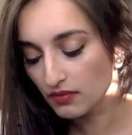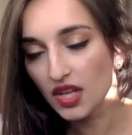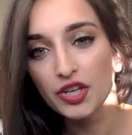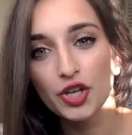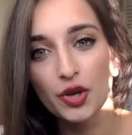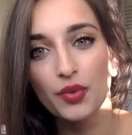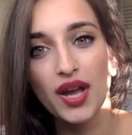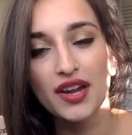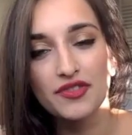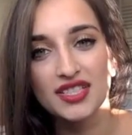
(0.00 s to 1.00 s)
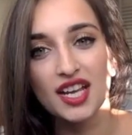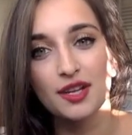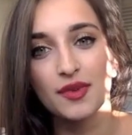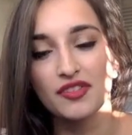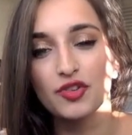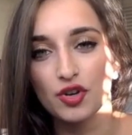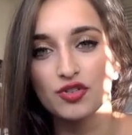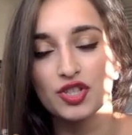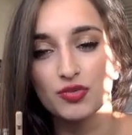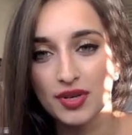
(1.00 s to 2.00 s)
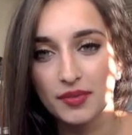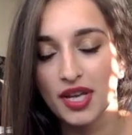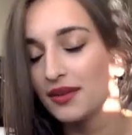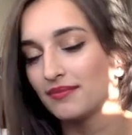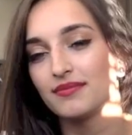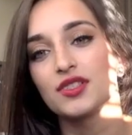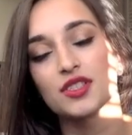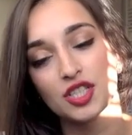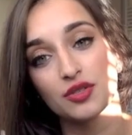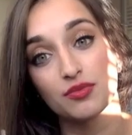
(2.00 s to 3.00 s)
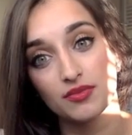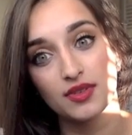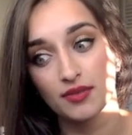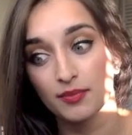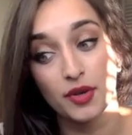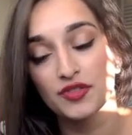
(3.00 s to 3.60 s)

You know, every time I've gone to both